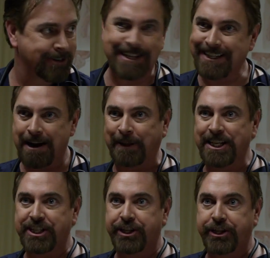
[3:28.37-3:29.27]
are ended up in
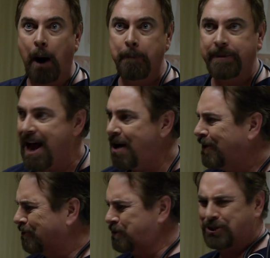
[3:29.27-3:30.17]
this dump now?
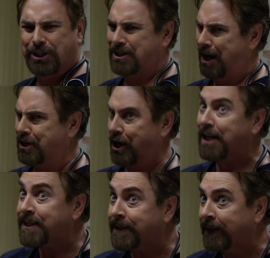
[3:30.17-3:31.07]
We're supposed to just
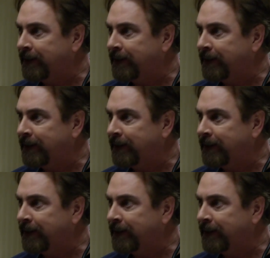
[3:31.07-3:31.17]
adjust?